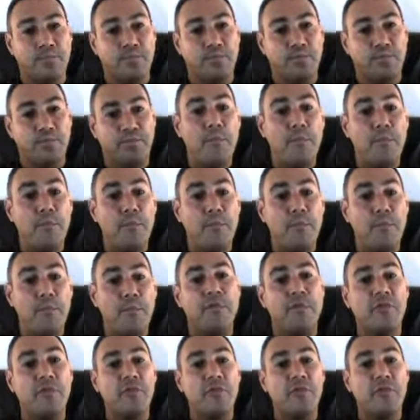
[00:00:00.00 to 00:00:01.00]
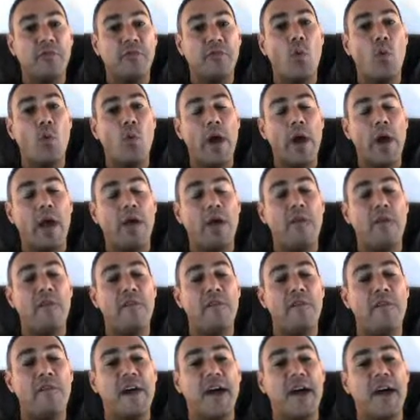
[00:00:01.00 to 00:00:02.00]
and put them through a quick,
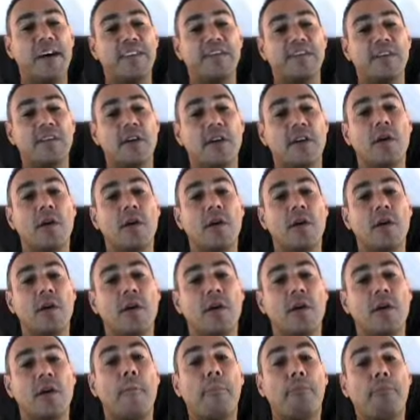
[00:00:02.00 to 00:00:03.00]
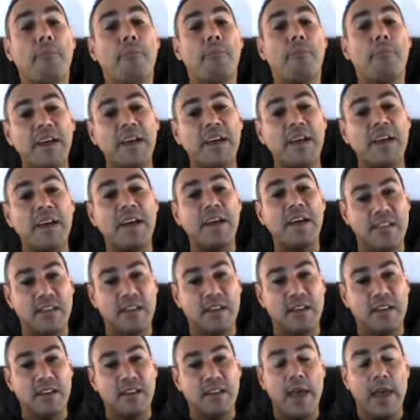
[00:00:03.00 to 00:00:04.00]
fast
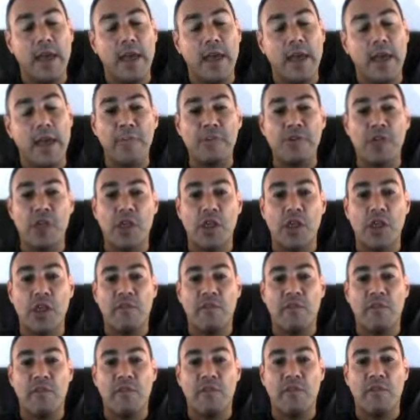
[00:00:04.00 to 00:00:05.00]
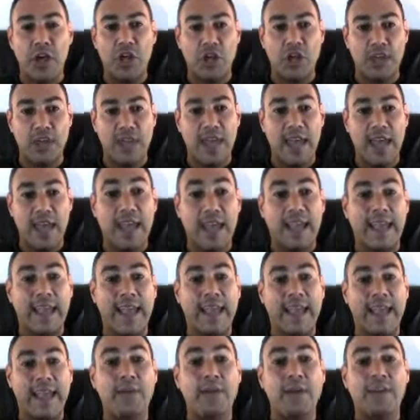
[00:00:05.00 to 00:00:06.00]
process, capture their information,
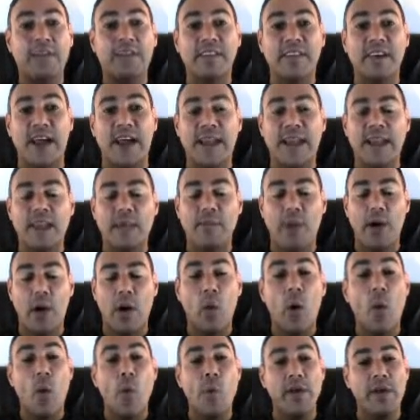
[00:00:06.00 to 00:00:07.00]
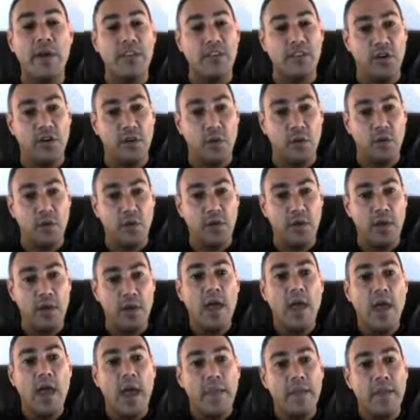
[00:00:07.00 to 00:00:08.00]
get them excited about what we do,
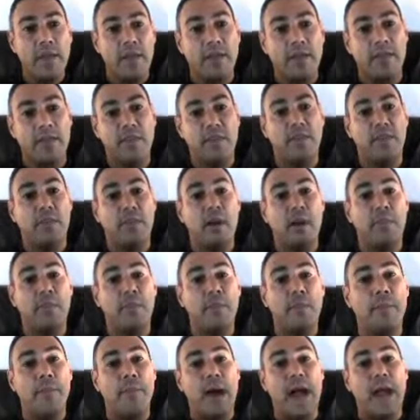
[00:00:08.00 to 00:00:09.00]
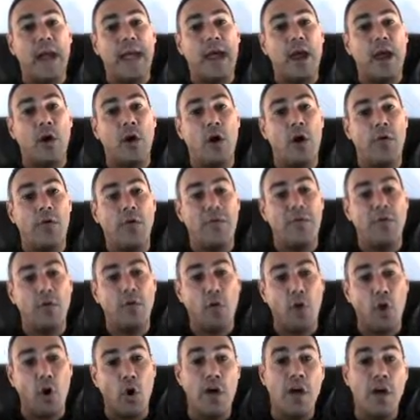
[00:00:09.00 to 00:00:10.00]
and then dump them back out on the
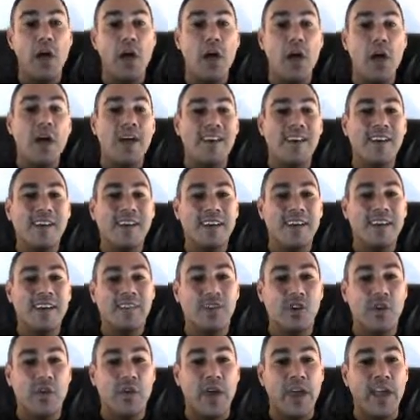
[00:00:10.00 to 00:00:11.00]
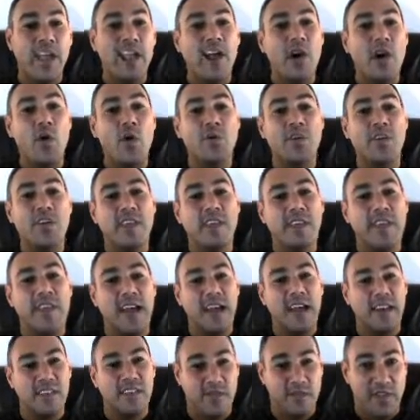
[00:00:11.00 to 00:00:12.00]
floor so they can go to the
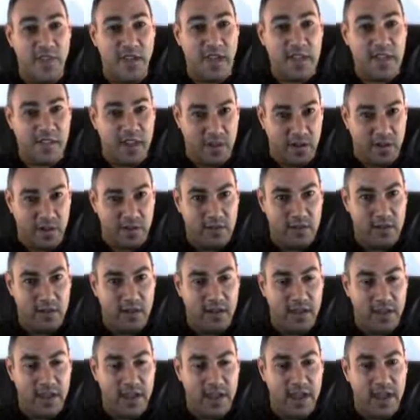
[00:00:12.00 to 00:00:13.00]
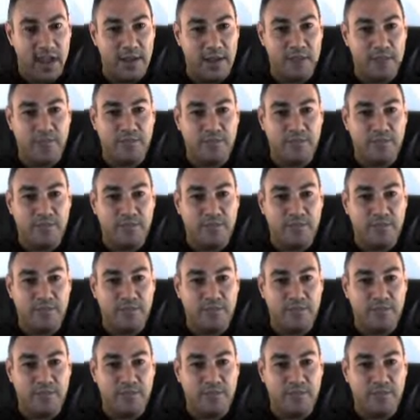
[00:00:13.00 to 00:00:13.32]
next vendor. Okay?